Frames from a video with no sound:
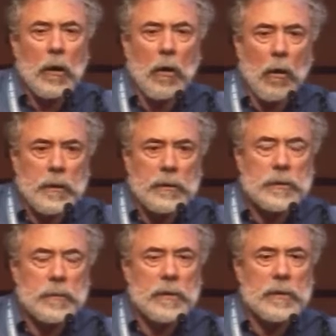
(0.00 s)
on
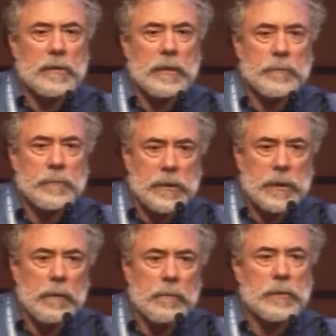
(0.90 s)
some of the same
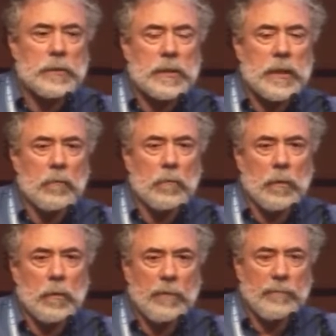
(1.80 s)
schemes that
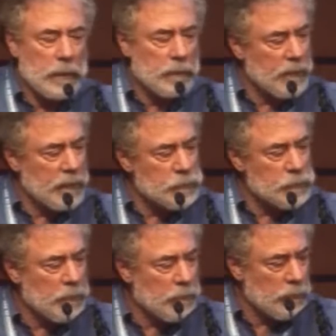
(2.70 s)
have been advanced
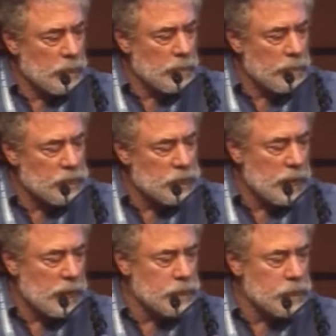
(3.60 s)
by the River
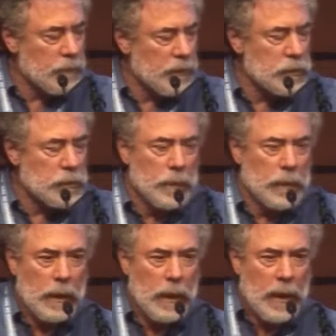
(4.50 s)
Styles direction, but
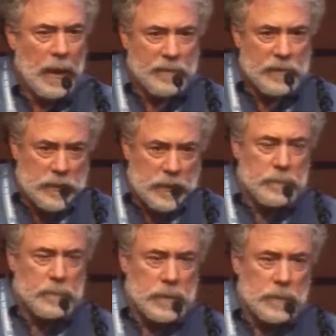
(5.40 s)
have
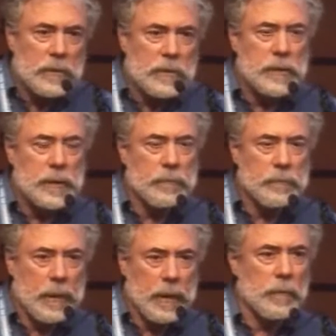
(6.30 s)
some of the
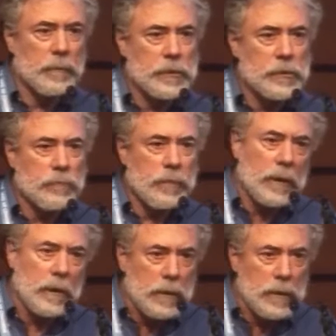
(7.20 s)
same elements, the
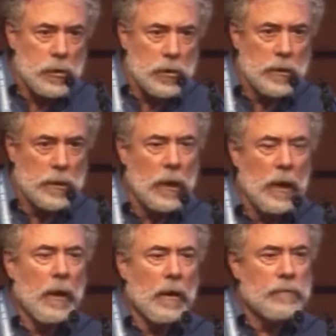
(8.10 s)
recognition
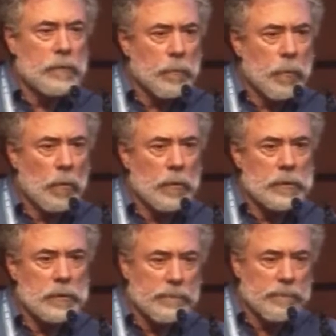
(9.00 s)
of the
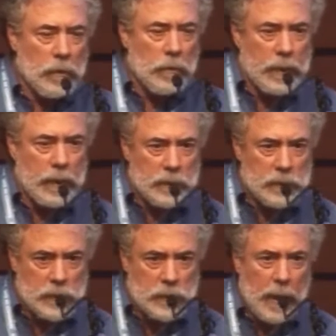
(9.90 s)
importance of varying
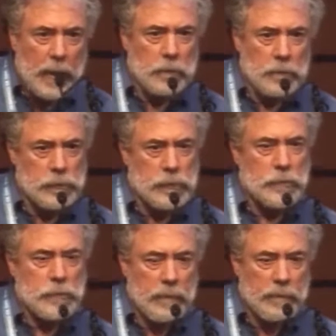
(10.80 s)

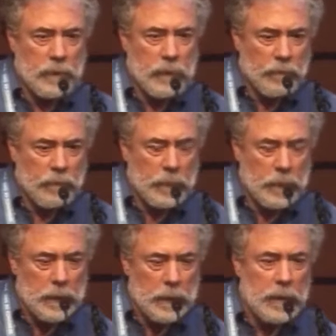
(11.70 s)
scales, everything from
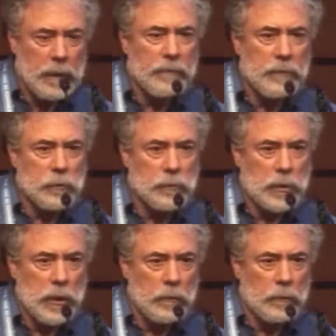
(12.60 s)
the individual
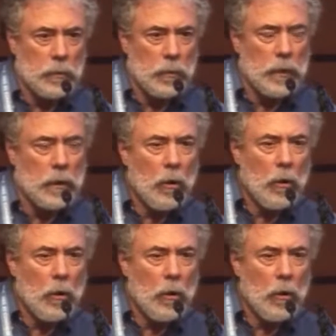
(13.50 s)
channel unit